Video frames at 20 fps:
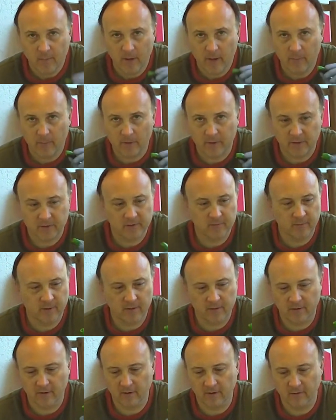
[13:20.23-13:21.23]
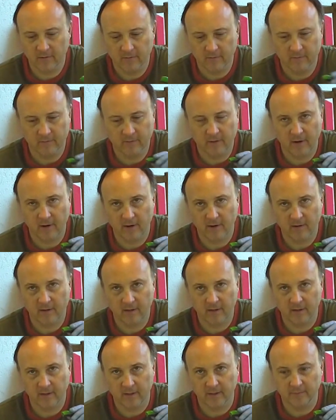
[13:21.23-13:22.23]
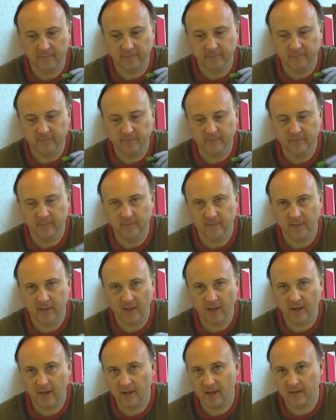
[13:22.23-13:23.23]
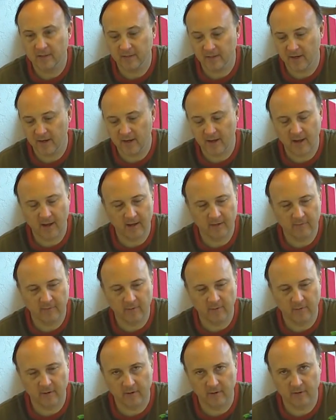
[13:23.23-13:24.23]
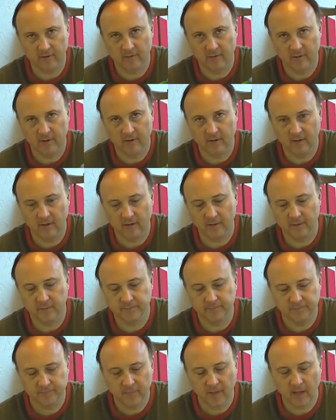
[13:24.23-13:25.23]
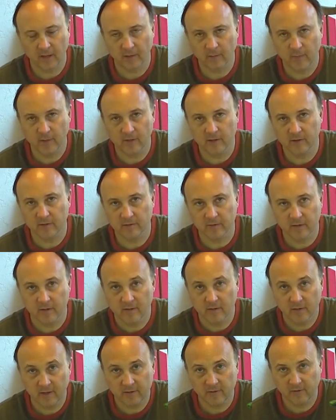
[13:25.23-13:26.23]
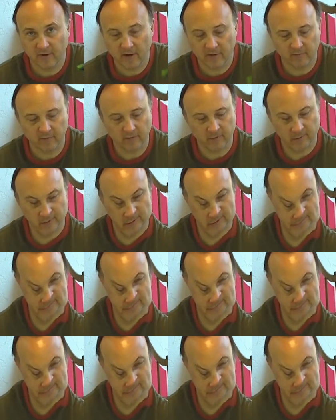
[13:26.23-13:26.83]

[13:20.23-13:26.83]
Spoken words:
peppers, whether they're the cayennes that I have or the jalapenos, they dry really